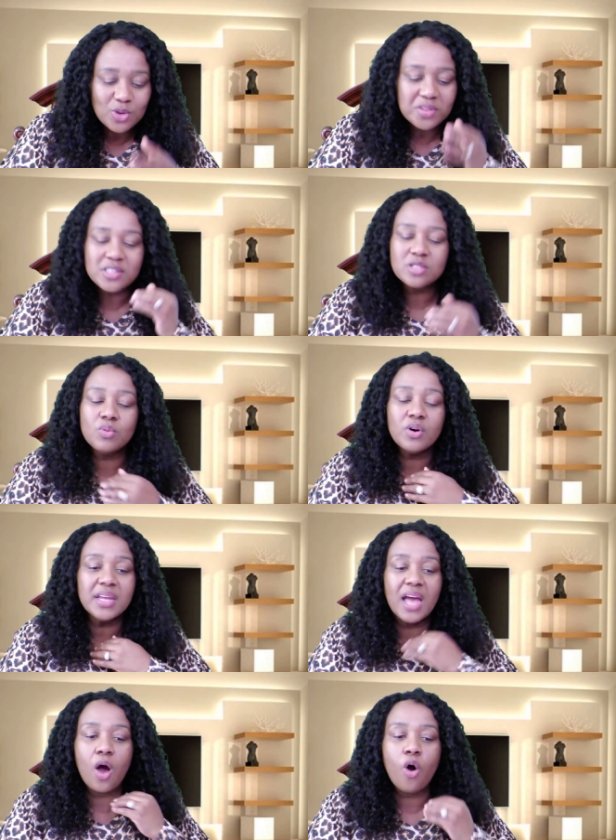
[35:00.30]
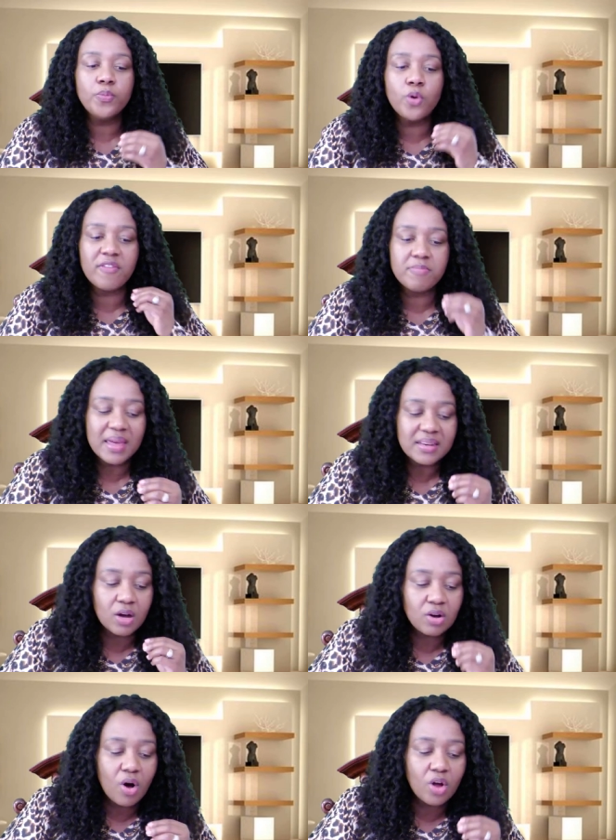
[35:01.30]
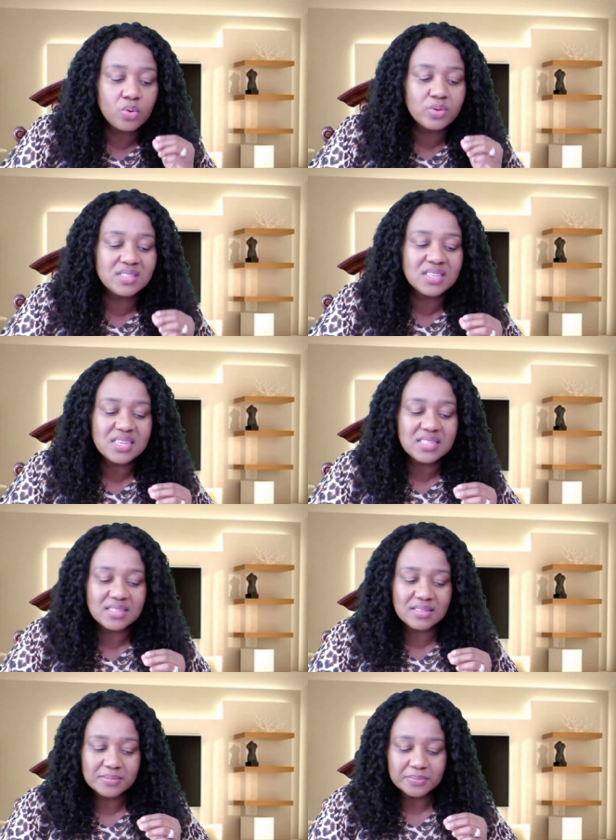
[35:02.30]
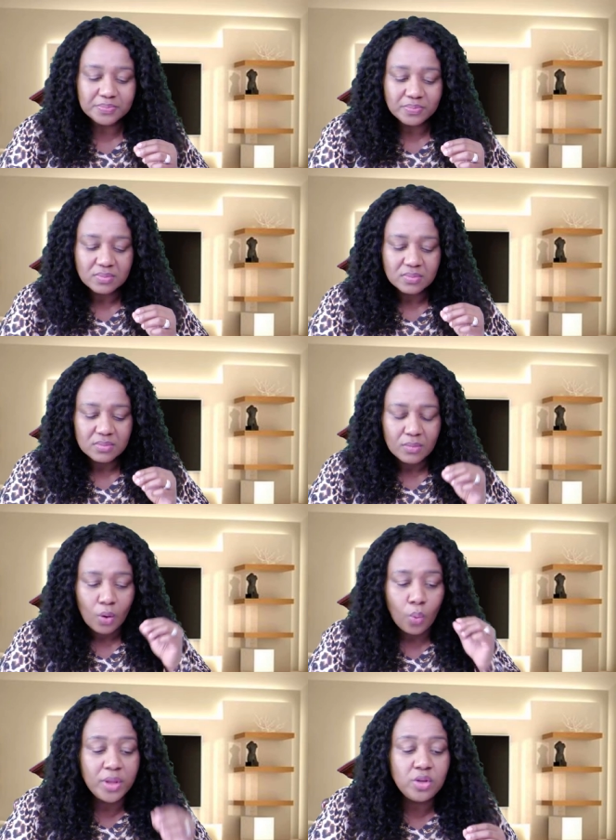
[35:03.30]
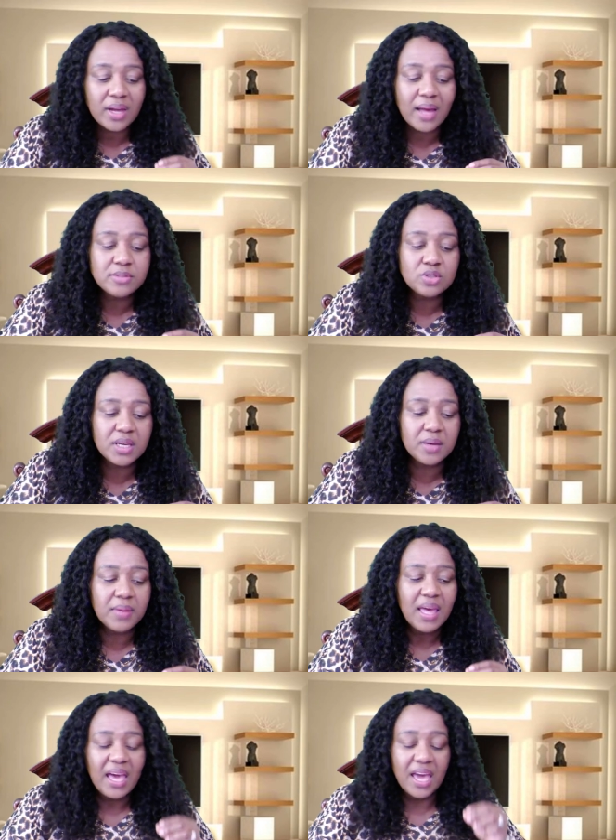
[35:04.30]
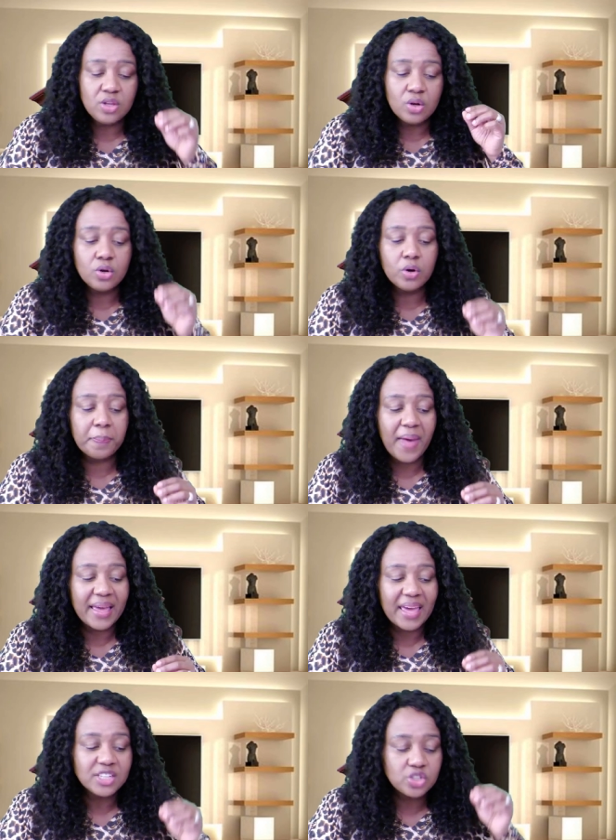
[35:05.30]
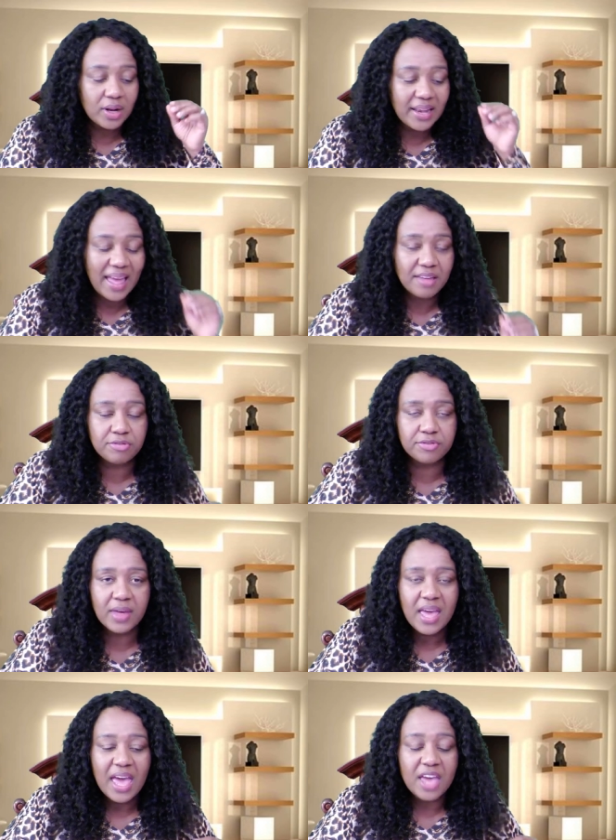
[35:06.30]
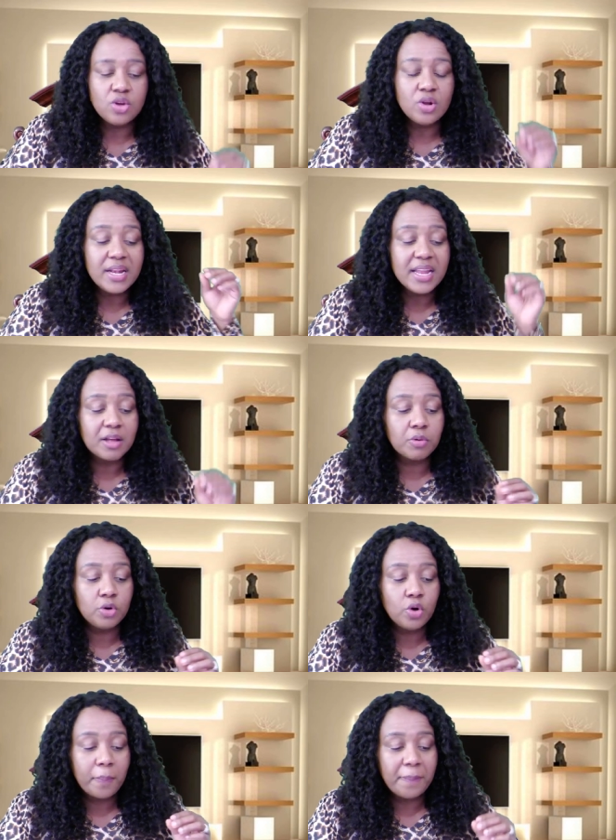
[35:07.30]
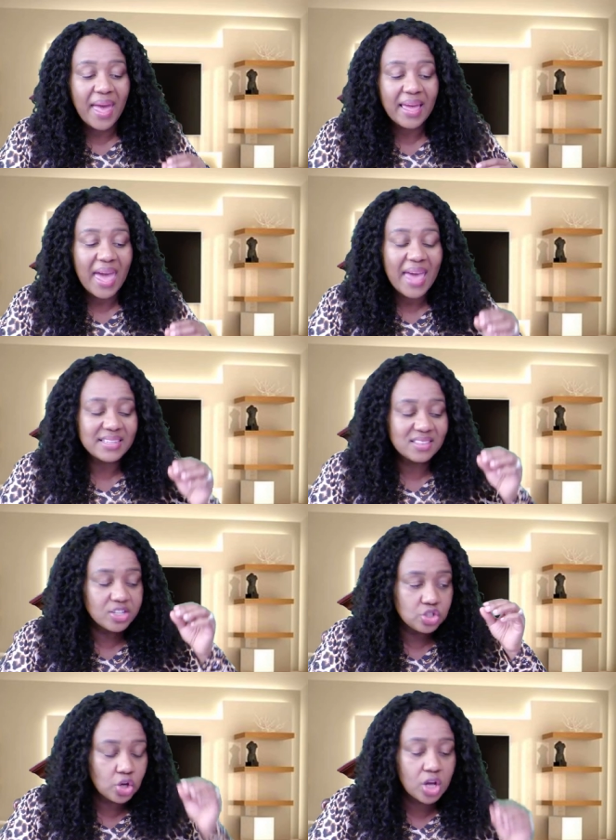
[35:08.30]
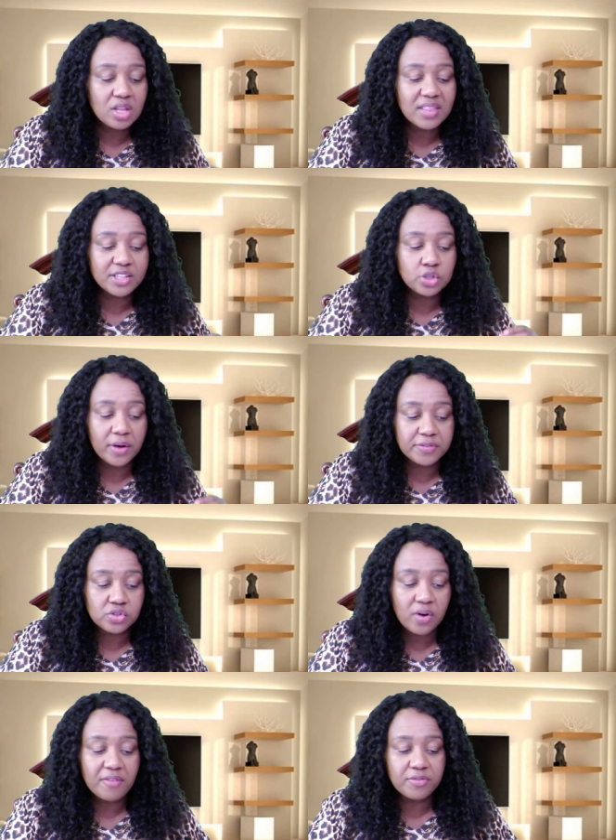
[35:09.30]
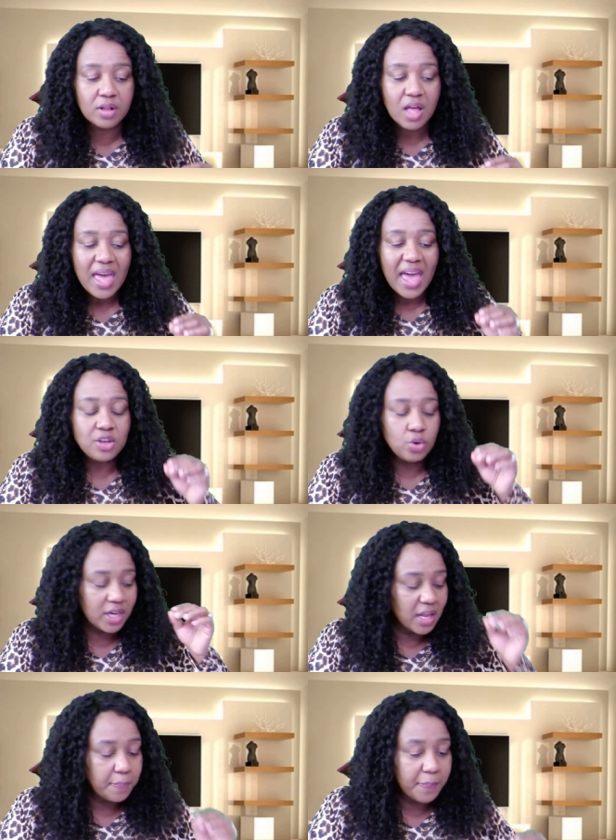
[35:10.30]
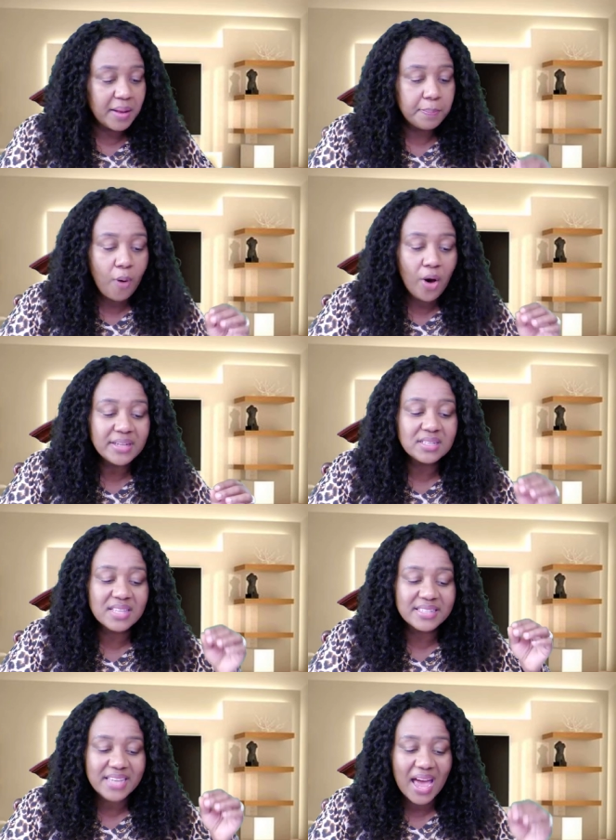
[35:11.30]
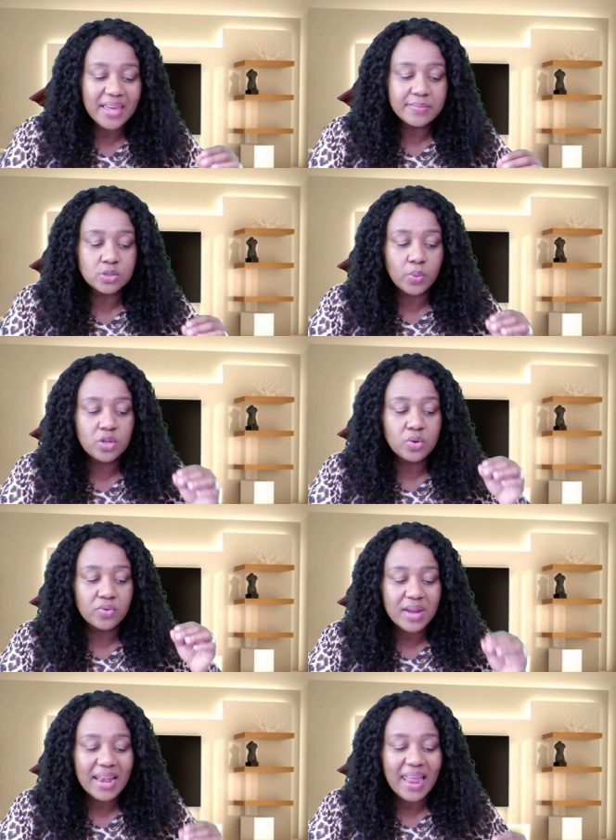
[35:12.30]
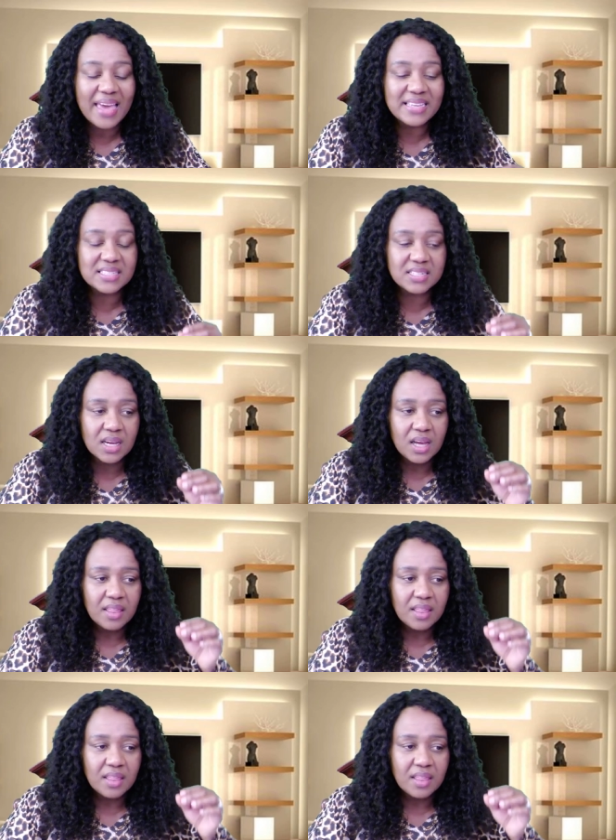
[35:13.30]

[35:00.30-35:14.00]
So this morning, I hope you have met a God who sees. When you come to Him and you look back at your life and you look, look back at the journey that you have traveled, and you can pinpoint the times when you realized